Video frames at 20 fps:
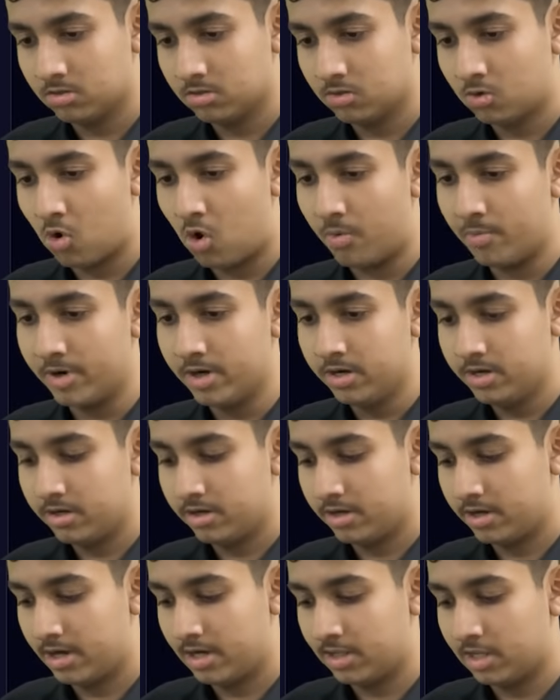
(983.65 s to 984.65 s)
comment
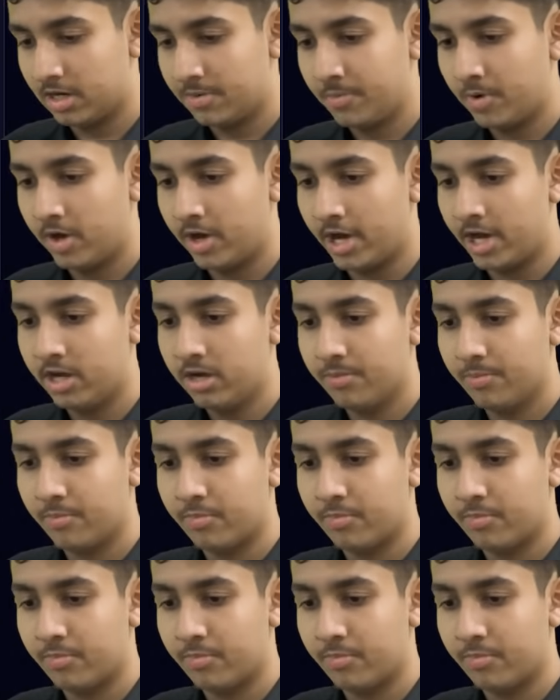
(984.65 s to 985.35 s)
and let me write